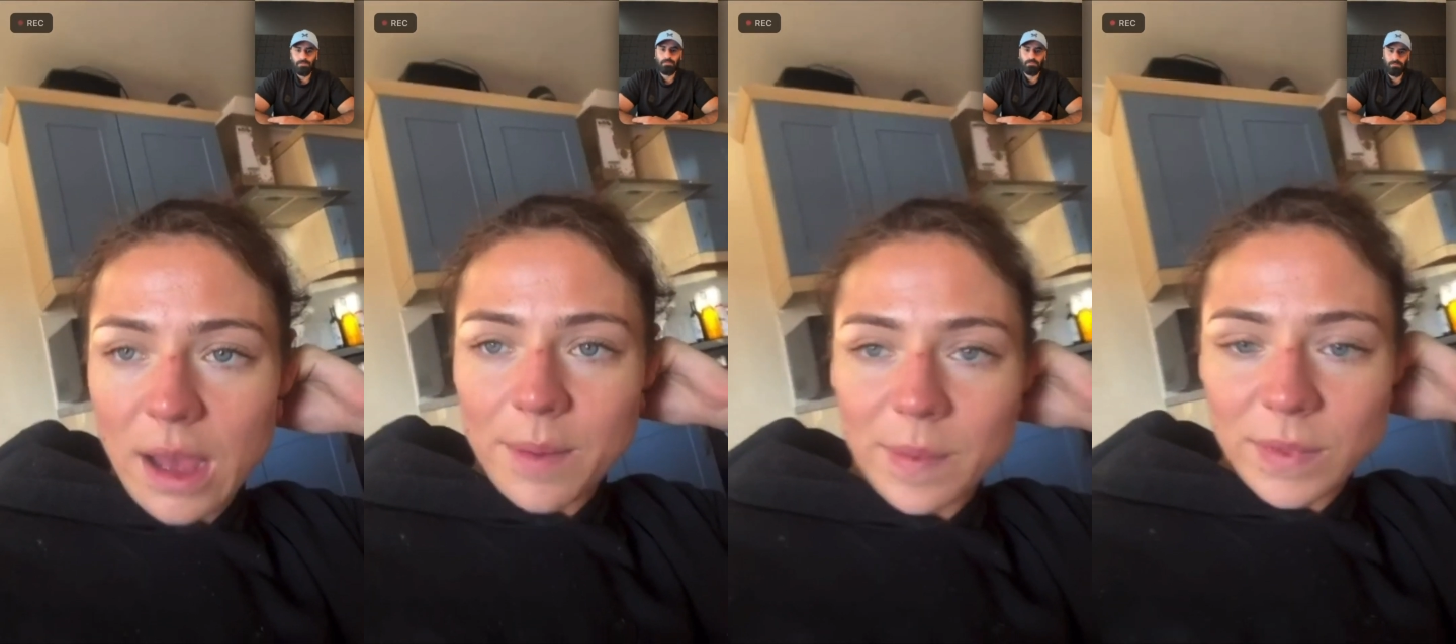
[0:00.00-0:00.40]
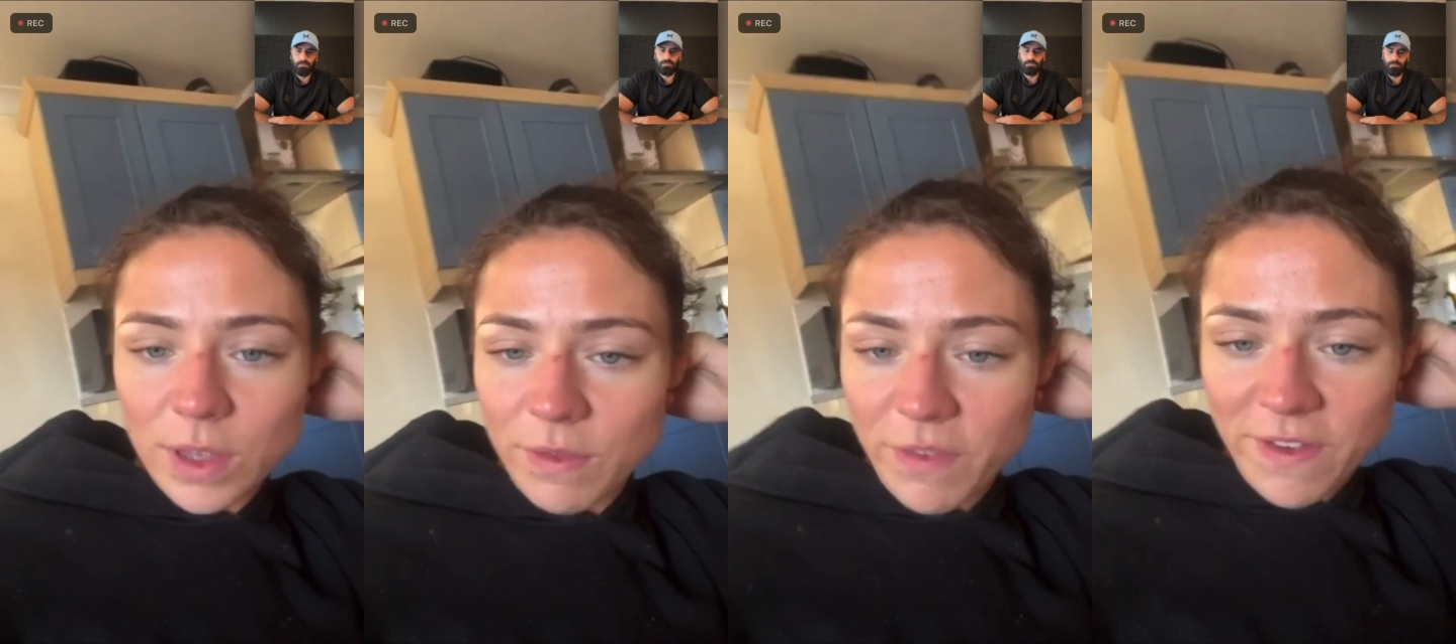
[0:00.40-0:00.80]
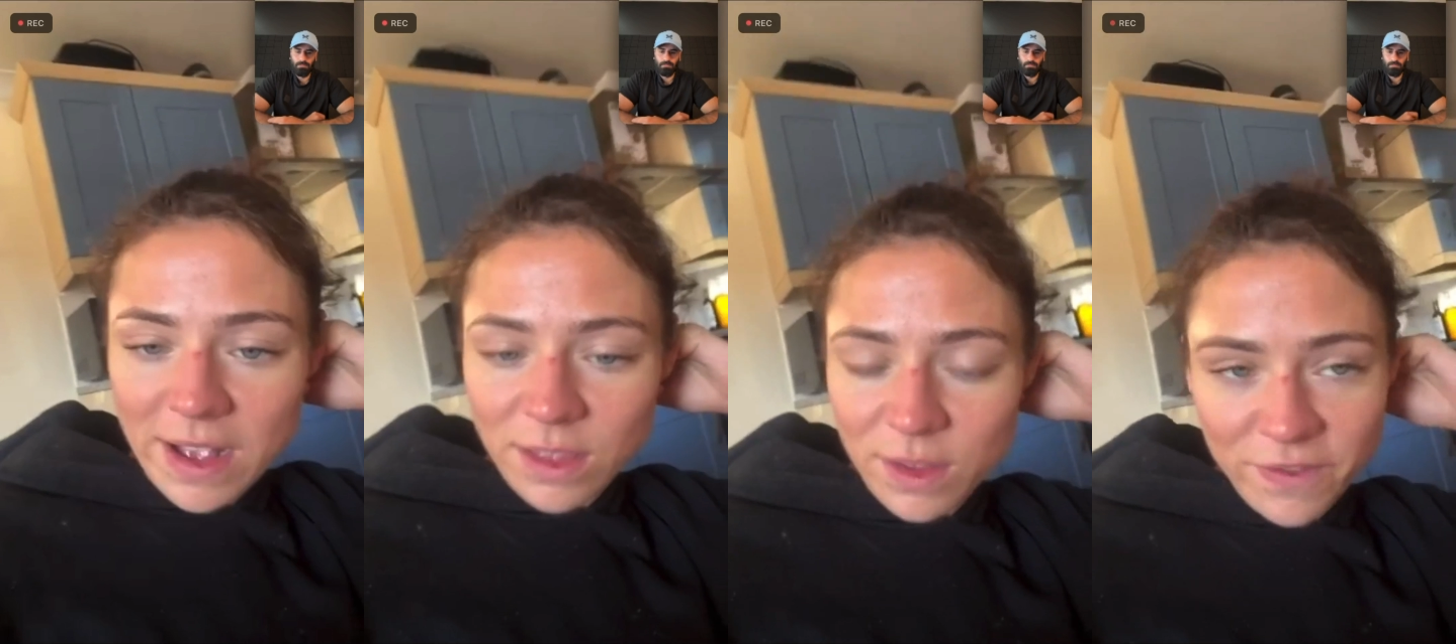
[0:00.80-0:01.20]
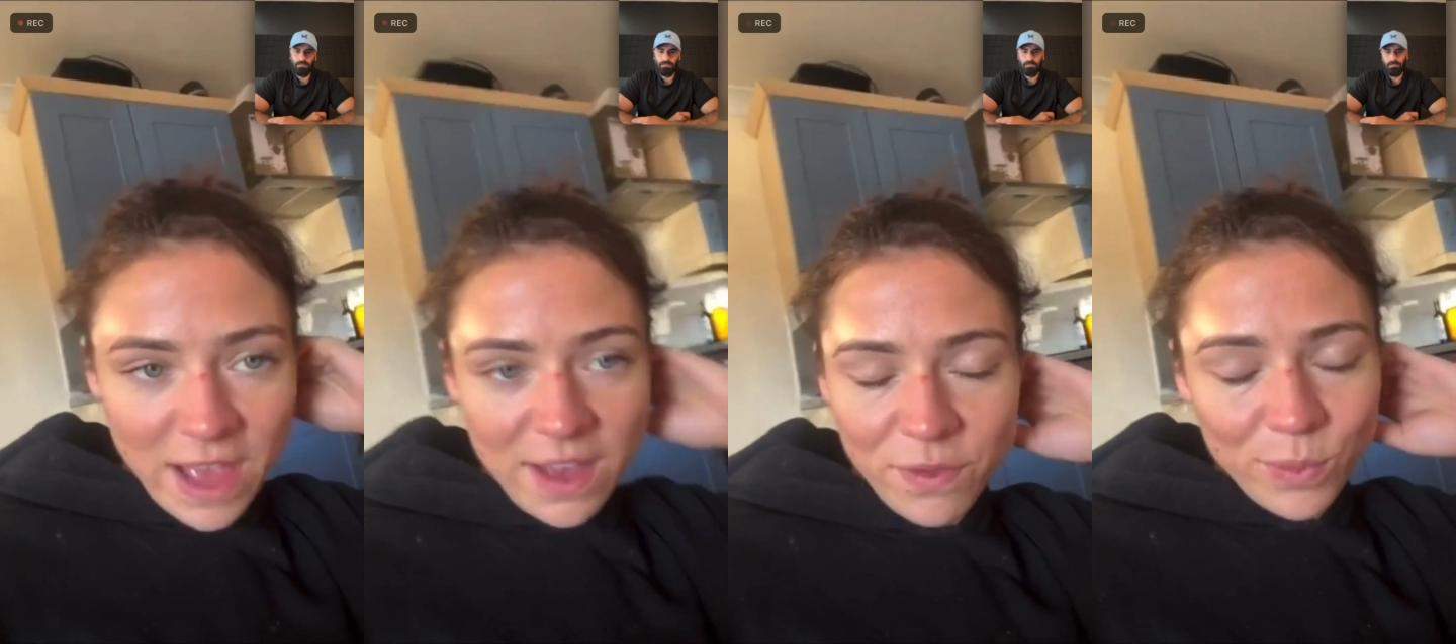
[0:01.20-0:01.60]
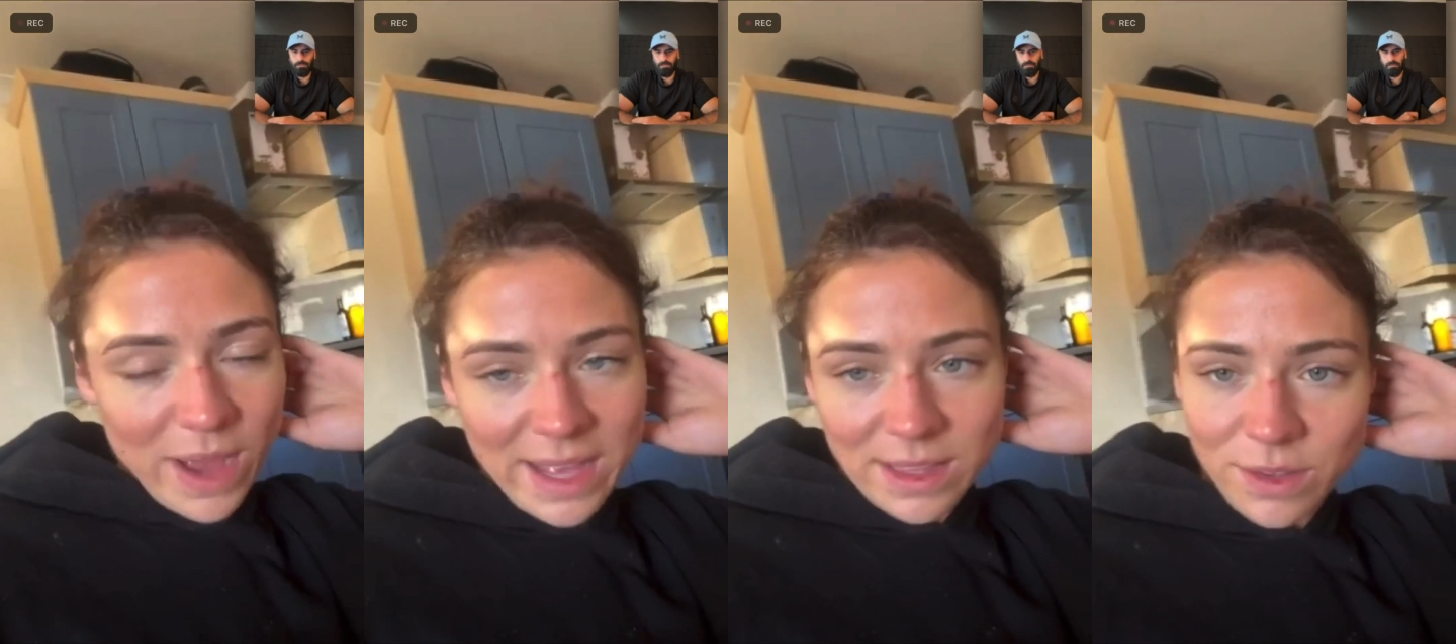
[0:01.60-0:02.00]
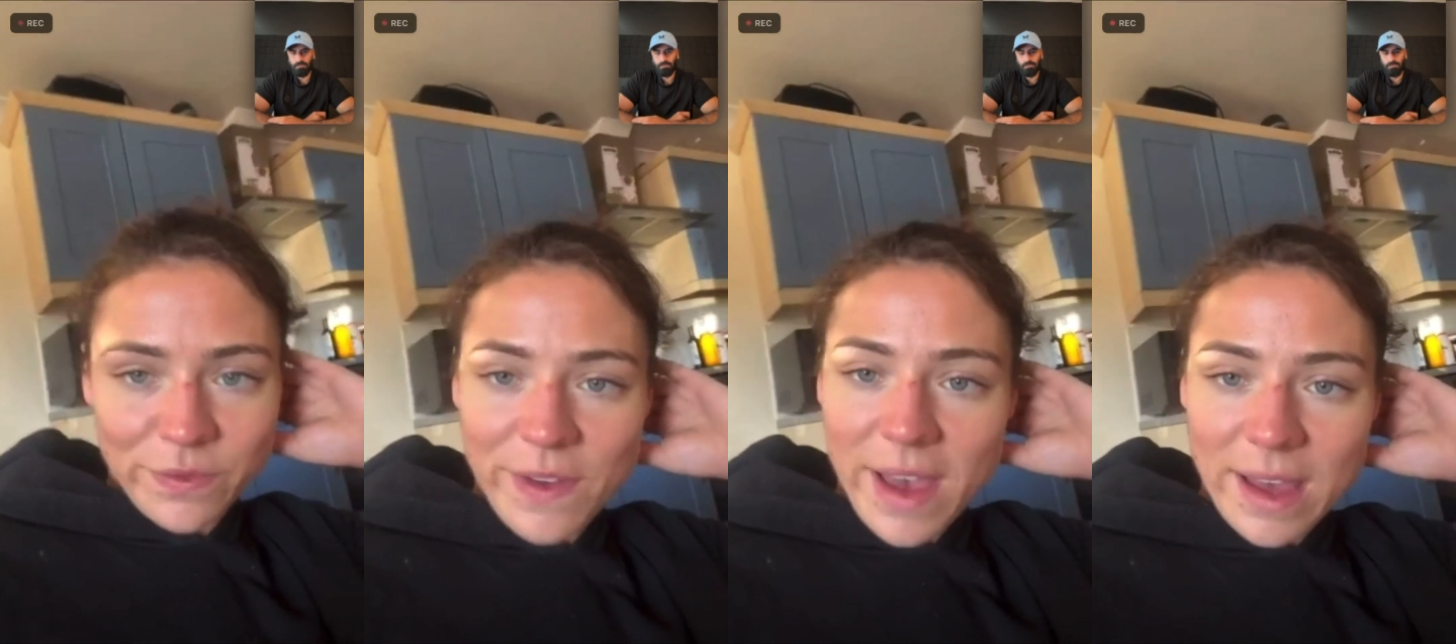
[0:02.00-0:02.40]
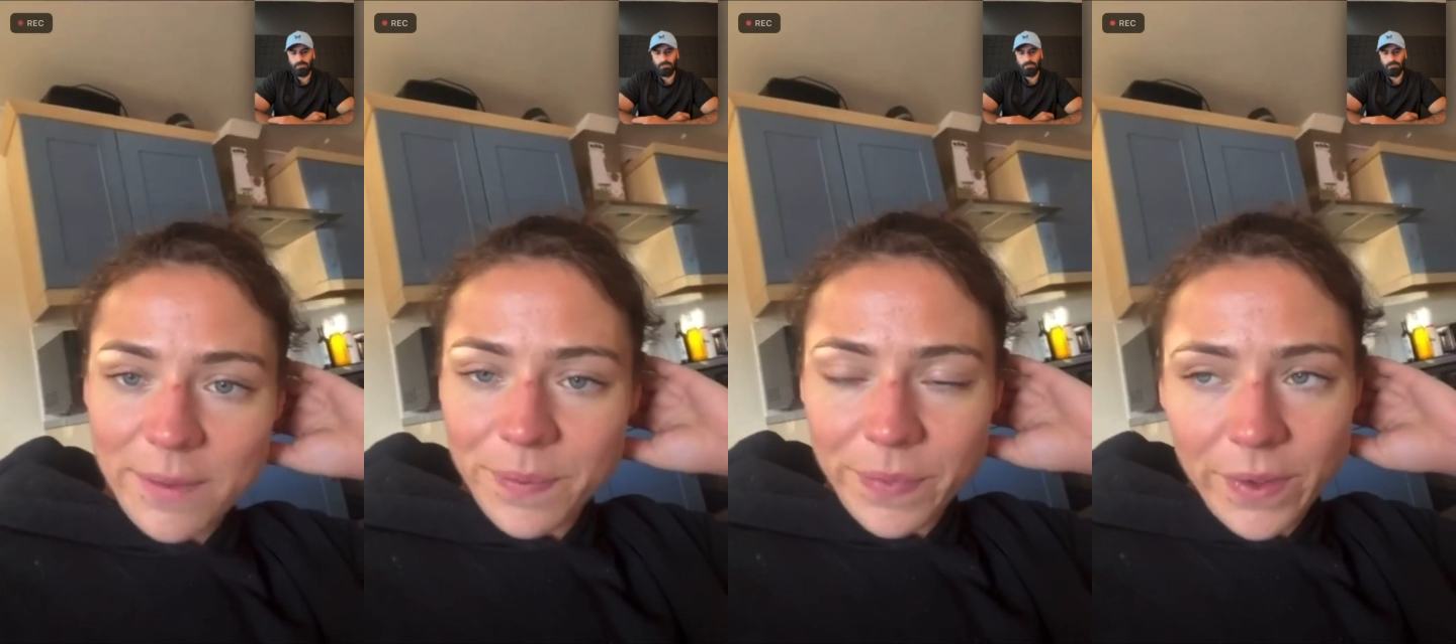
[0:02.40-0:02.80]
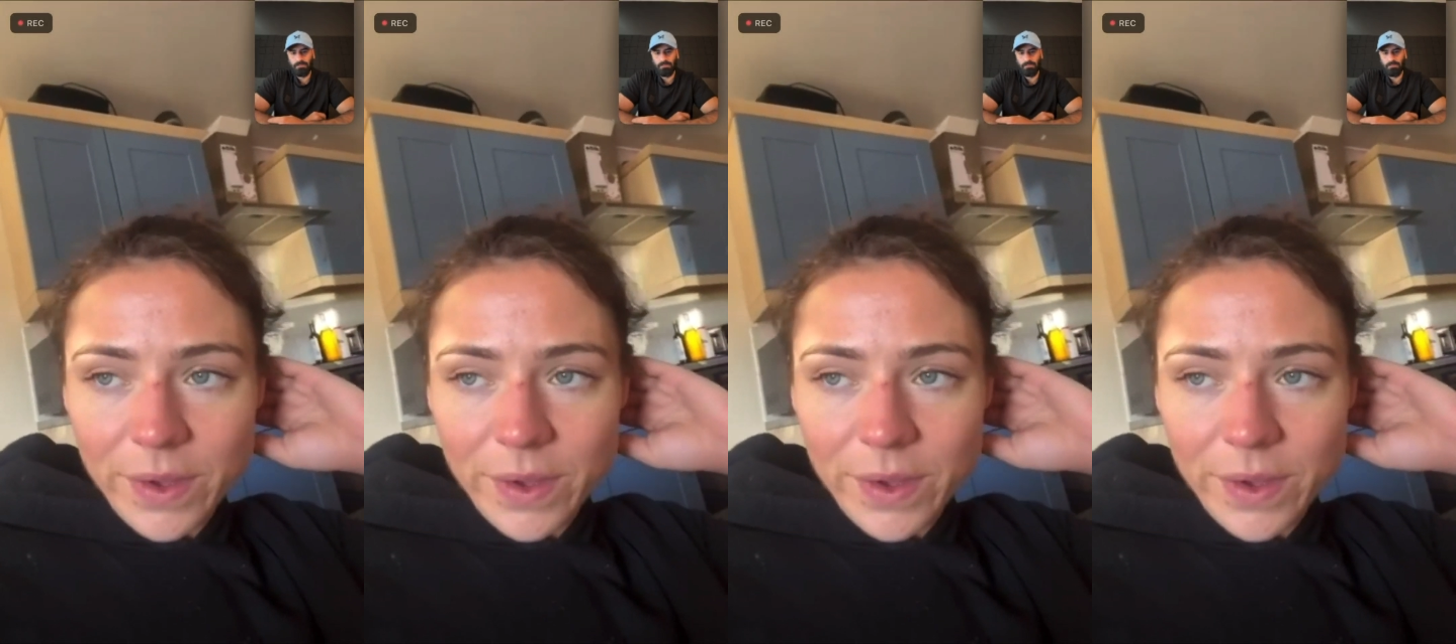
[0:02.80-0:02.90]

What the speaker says: Either fights are fair, for weigh-ins are fair.